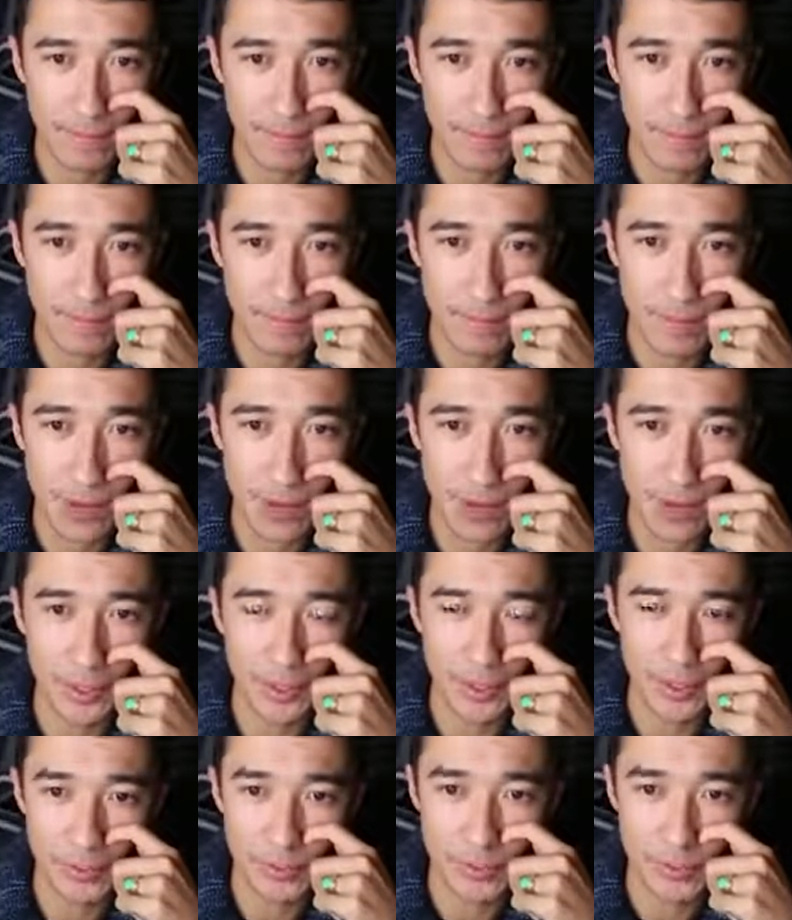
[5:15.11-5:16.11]

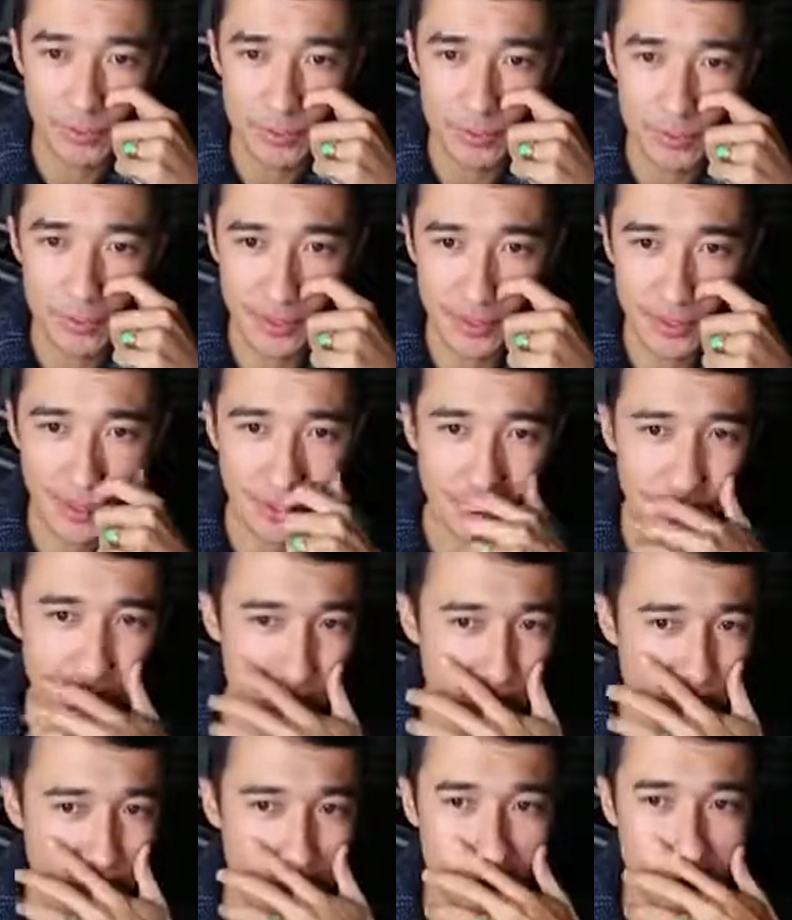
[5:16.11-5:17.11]
Monitors, LG,
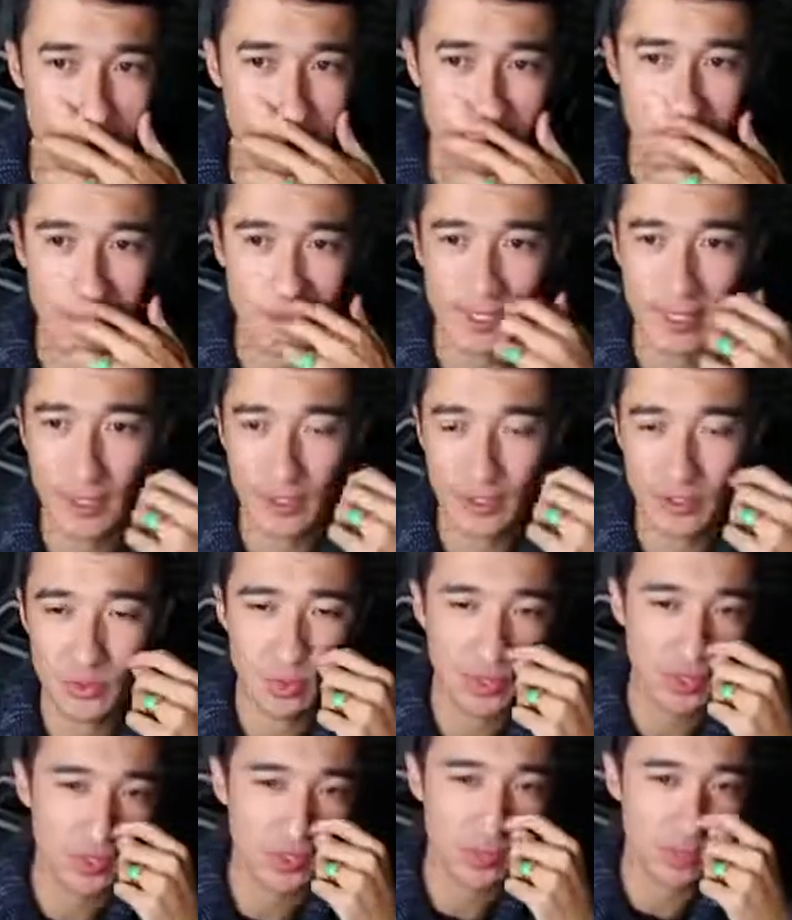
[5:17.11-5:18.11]
Samsung, Dell,
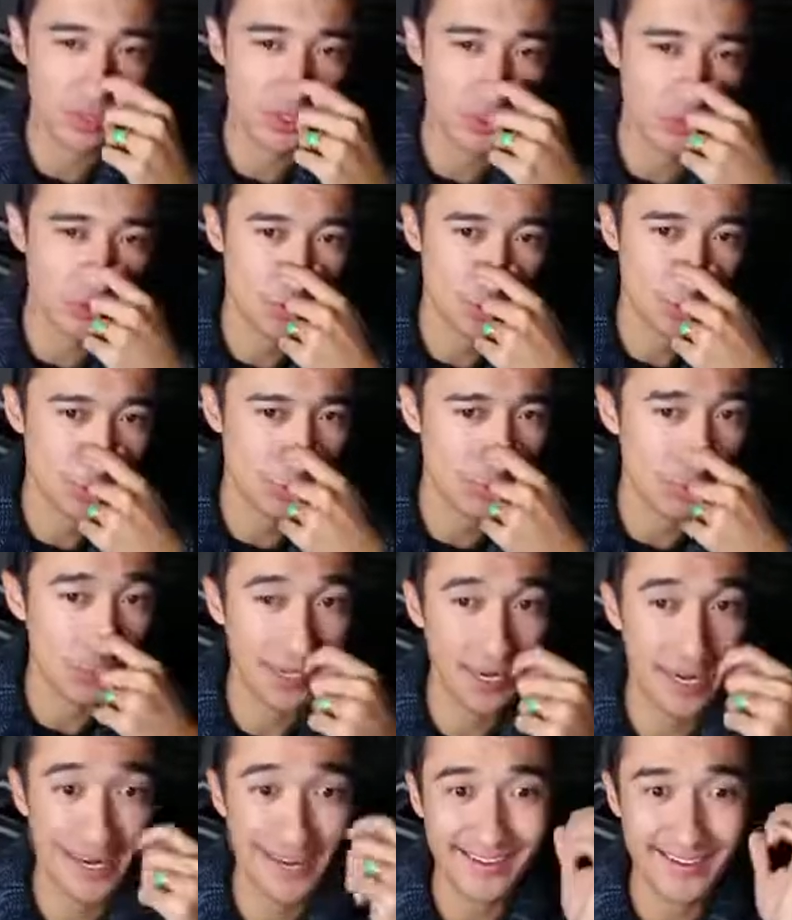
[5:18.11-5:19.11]
23 to
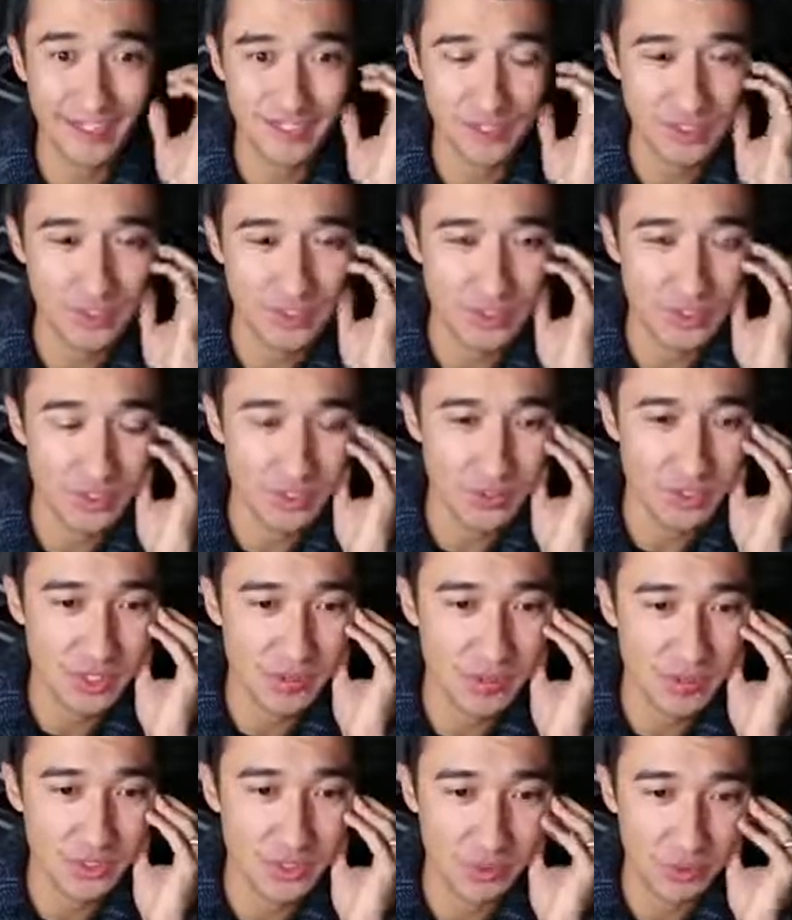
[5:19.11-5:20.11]
38 inches. So some
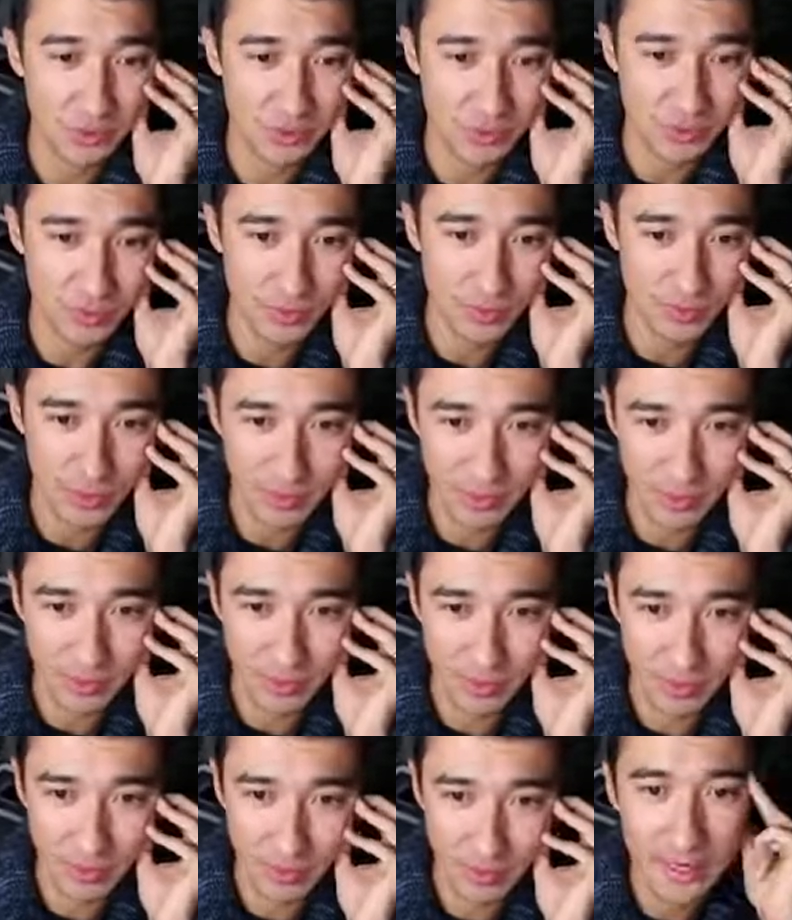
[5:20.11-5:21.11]
of these are ultra wide.
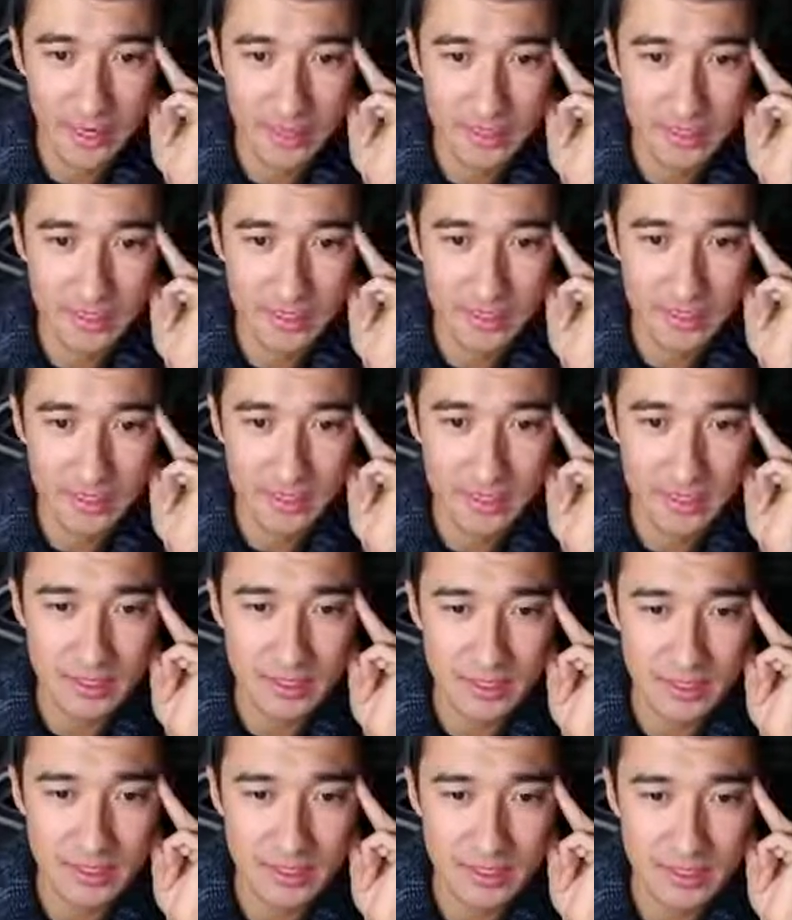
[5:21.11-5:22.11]

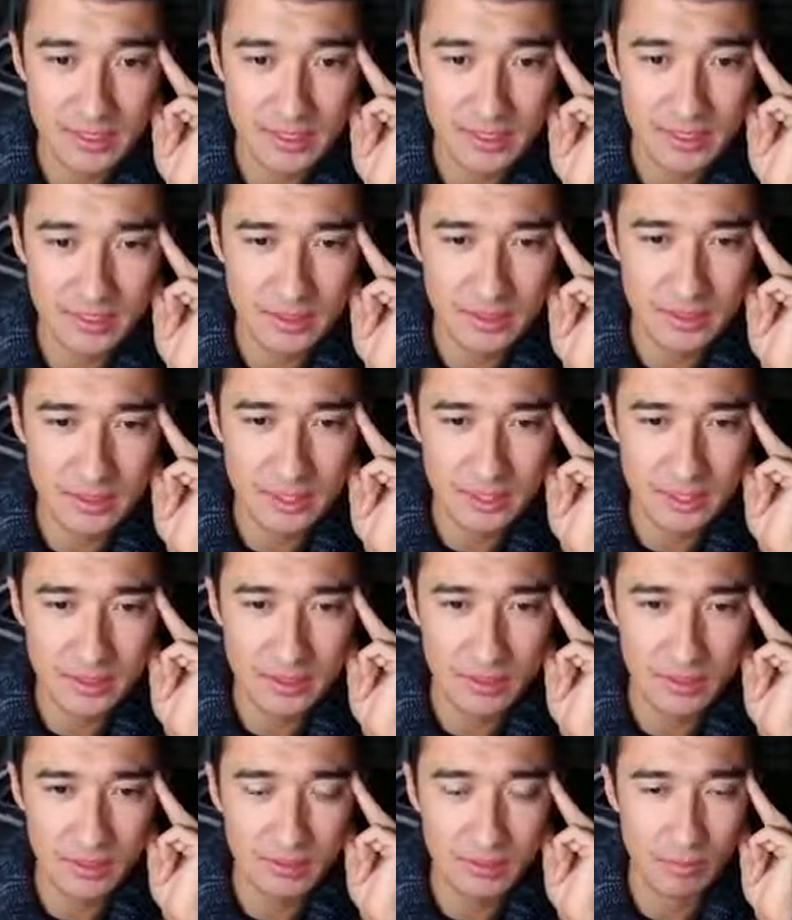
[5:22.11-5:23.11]
Asus,
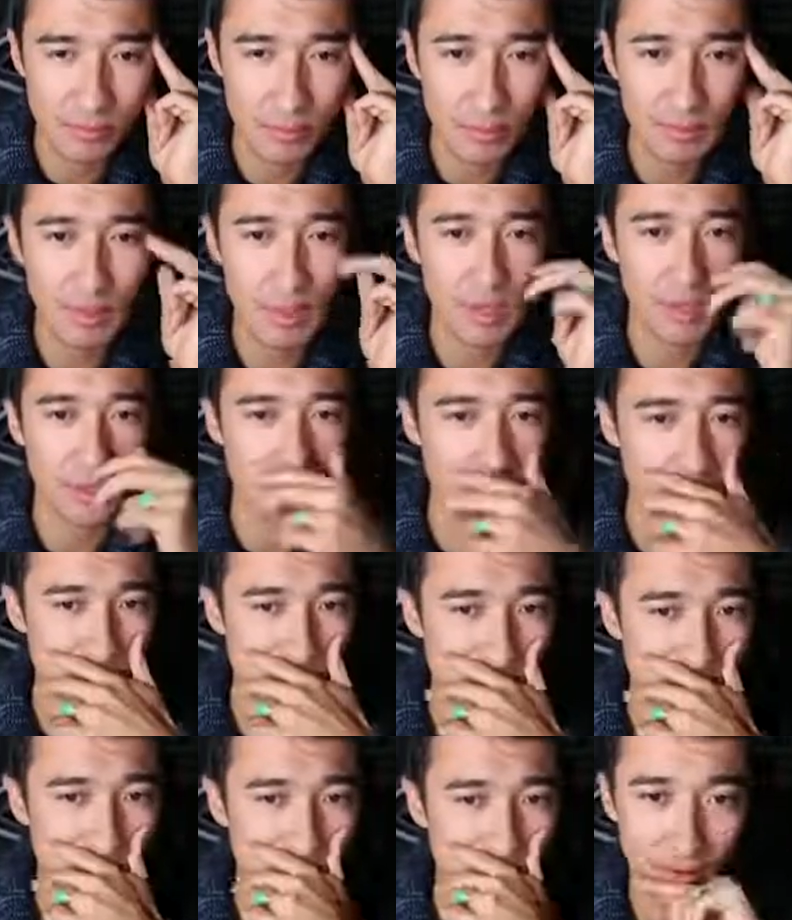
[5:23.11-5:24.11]
Dell, more
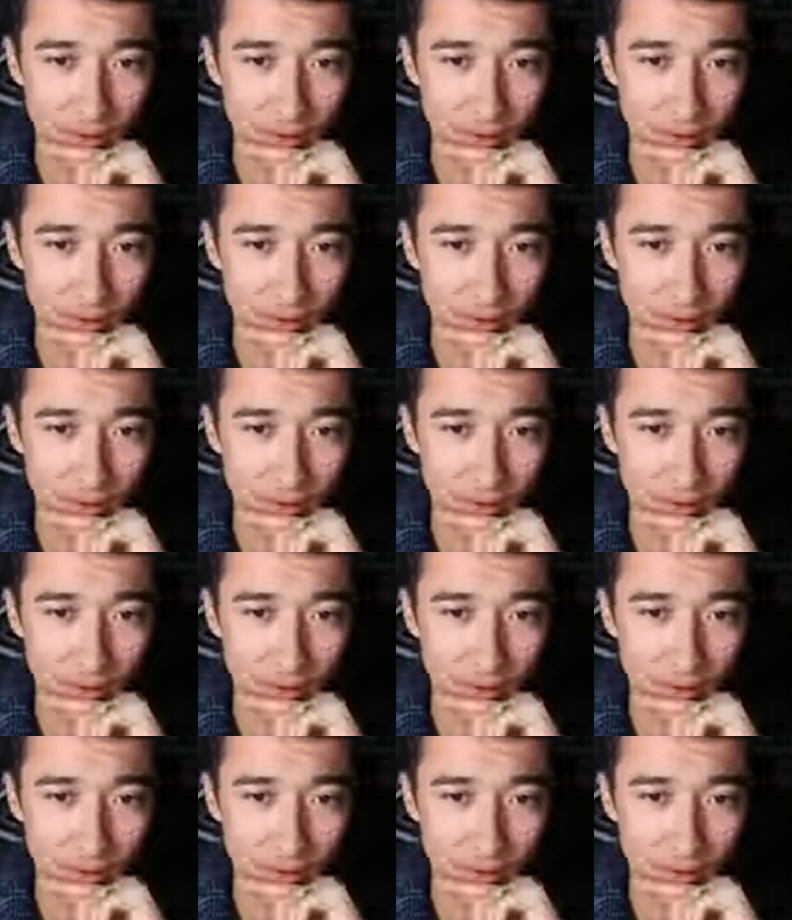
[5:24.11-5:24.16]
monitors.